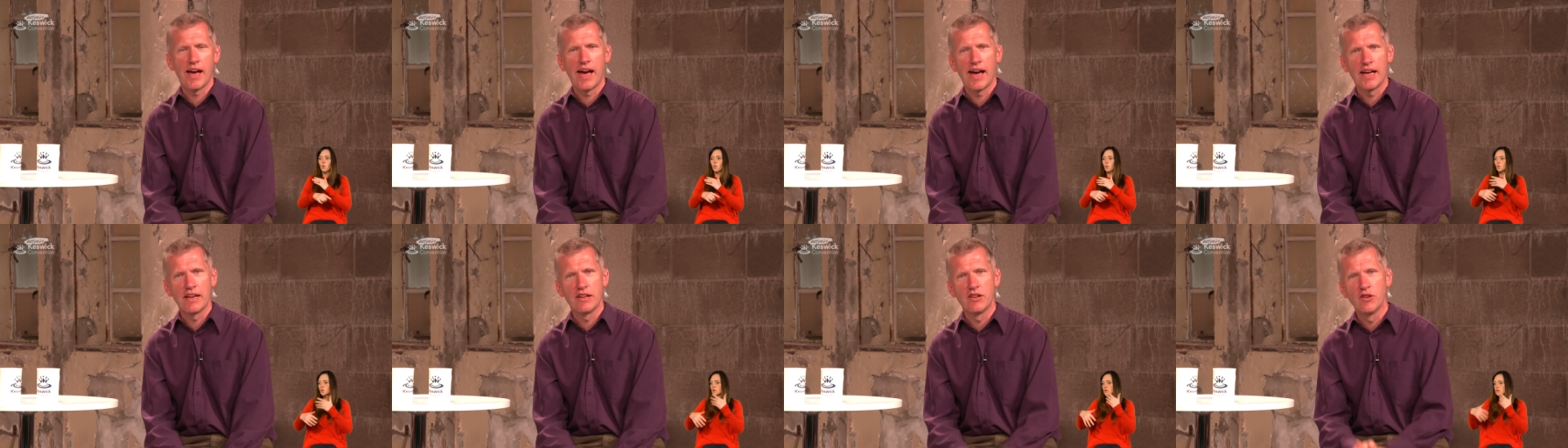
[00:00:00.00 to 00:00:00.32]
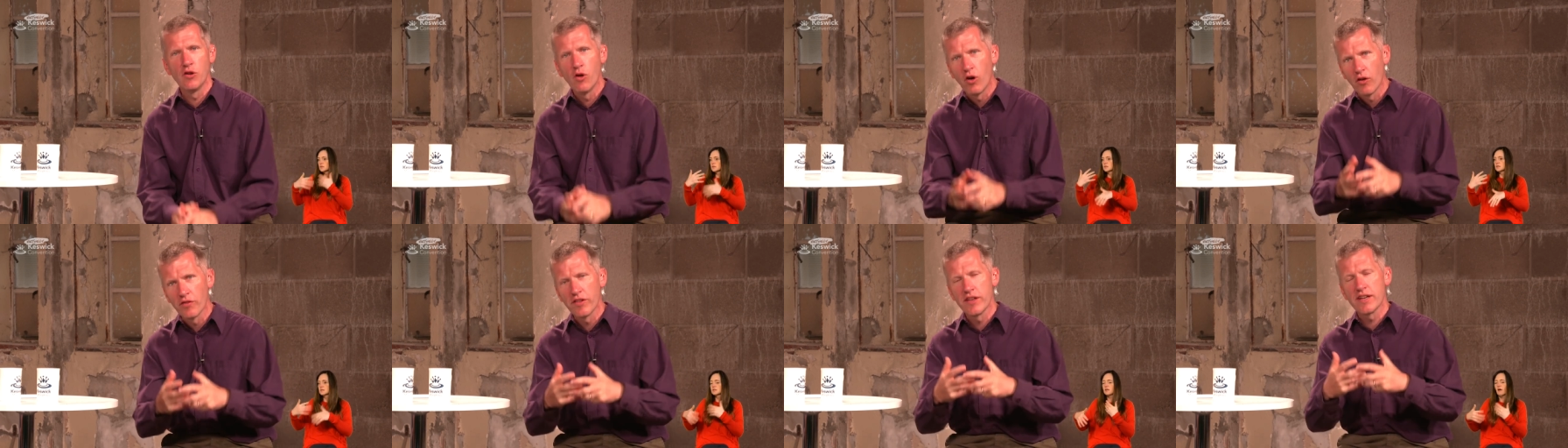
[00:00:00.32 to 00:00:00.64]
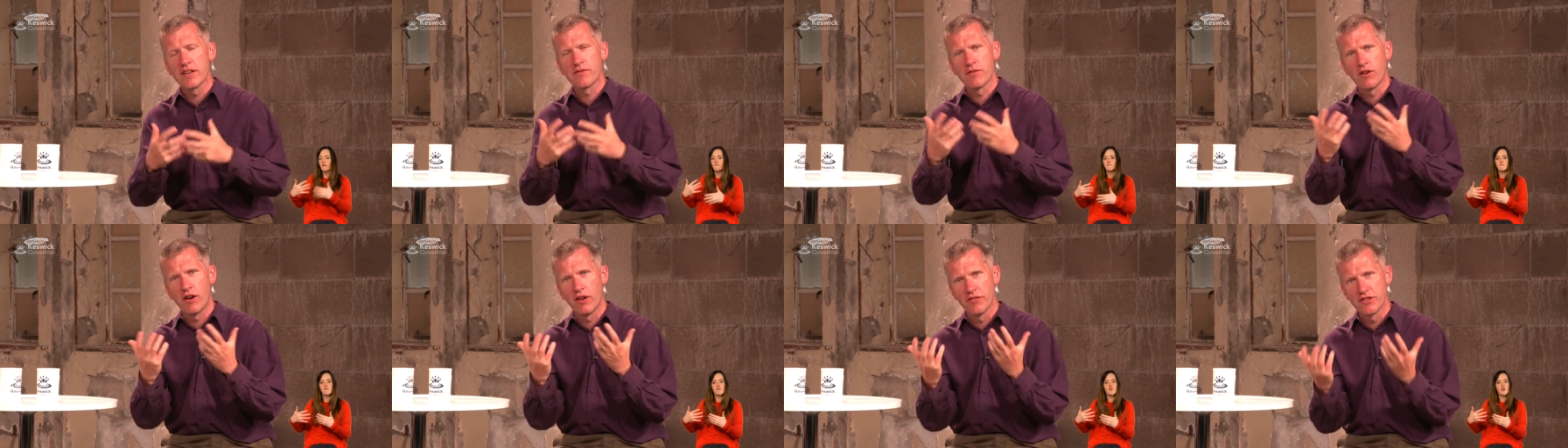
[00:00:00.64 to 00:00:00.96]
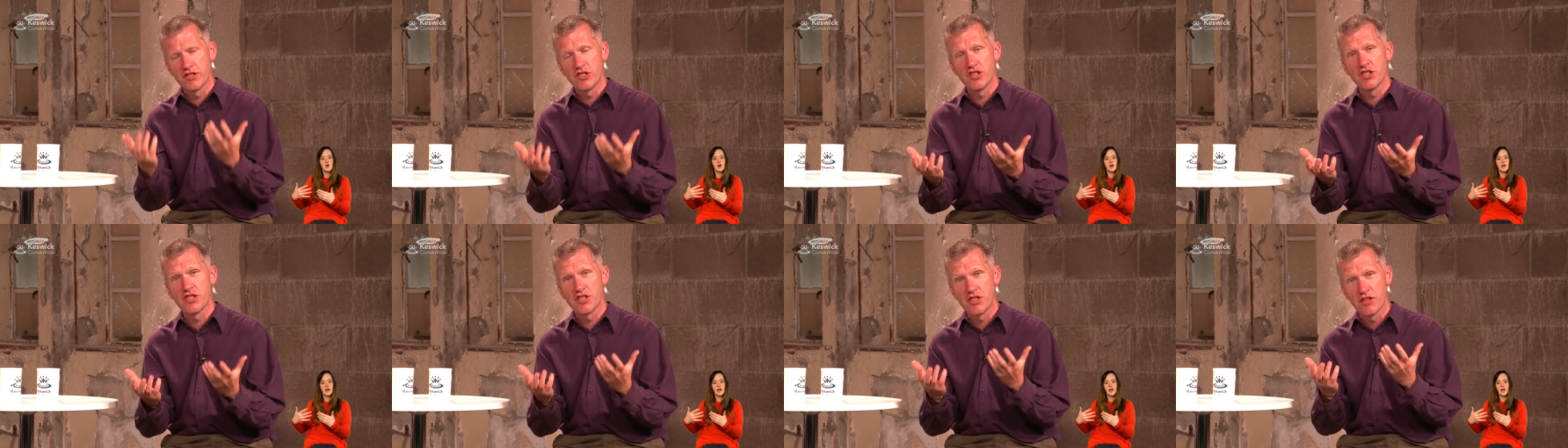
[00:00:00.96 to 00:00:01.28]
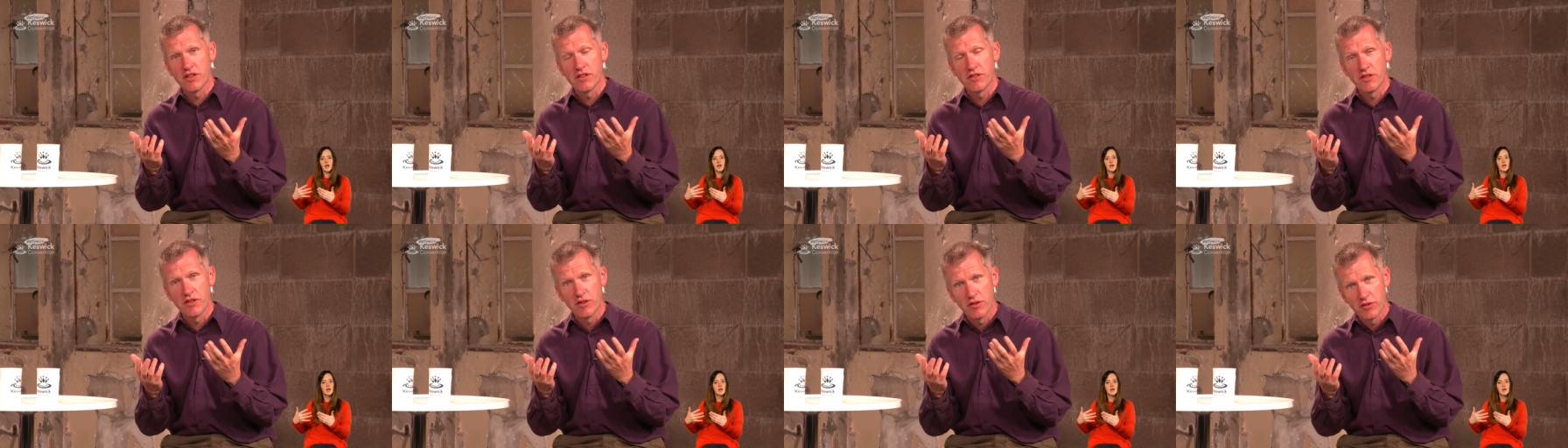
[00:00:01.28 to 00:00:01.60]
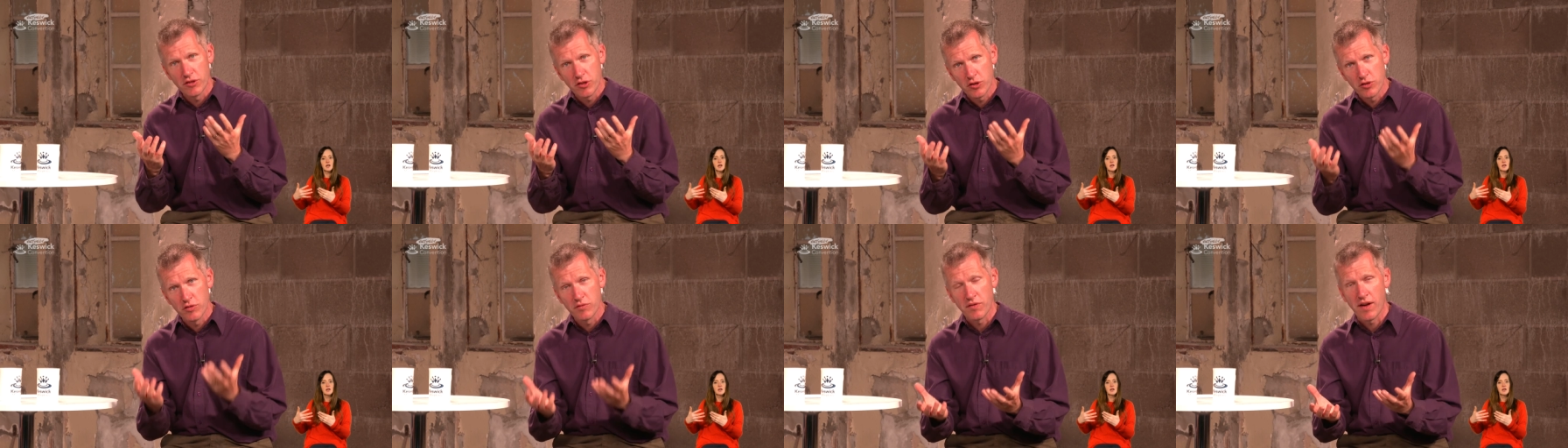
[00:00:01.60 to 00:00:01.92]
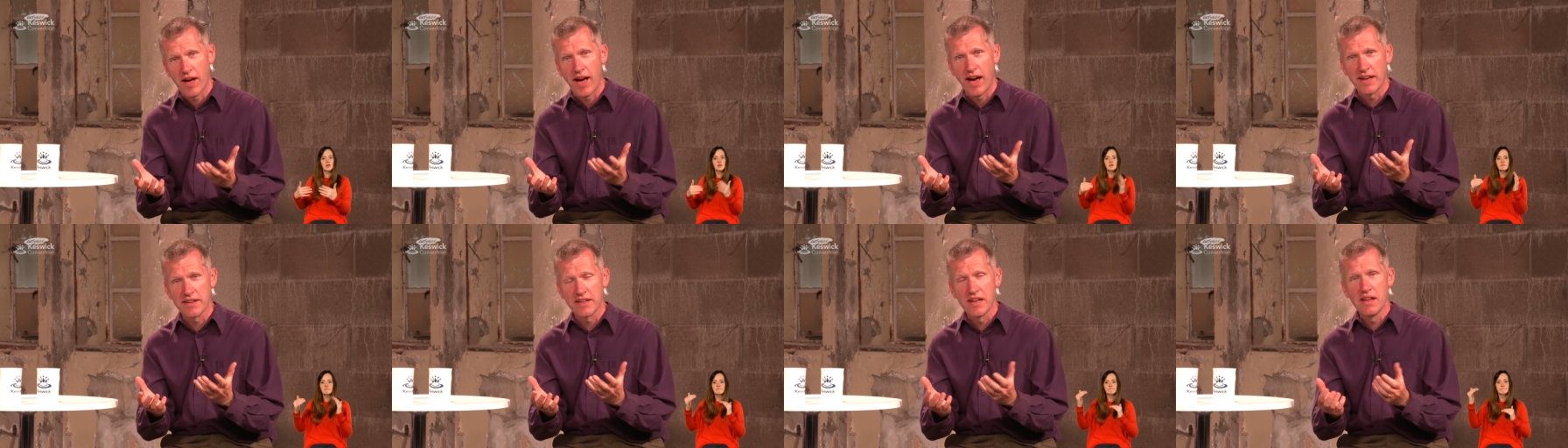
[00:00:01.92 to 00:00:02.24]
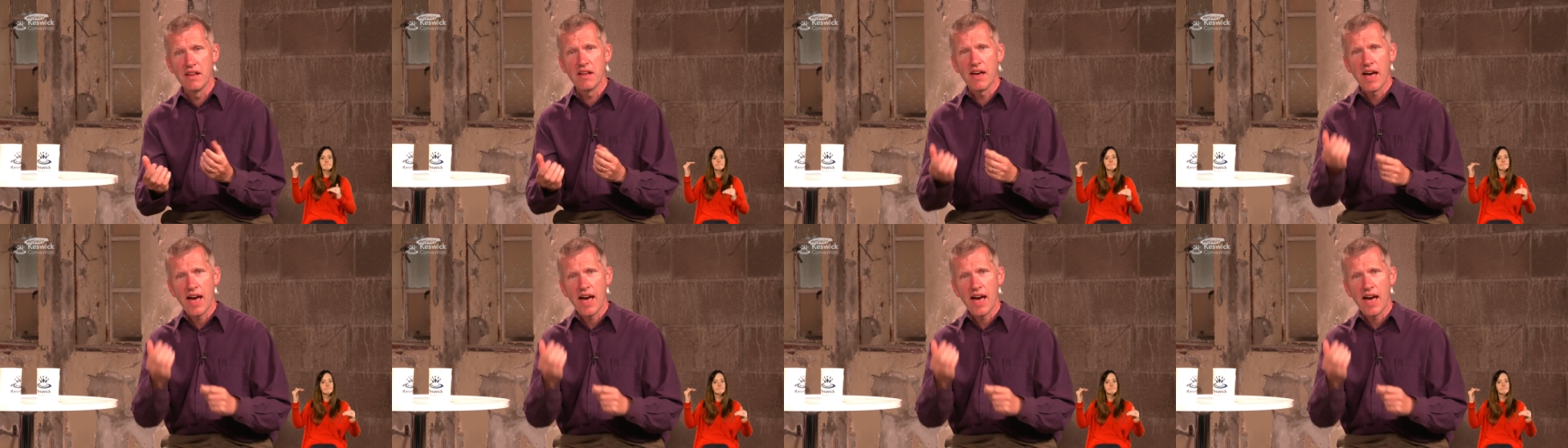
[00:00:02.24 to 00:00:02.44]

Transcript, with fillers: and not the advantages that, that you've had.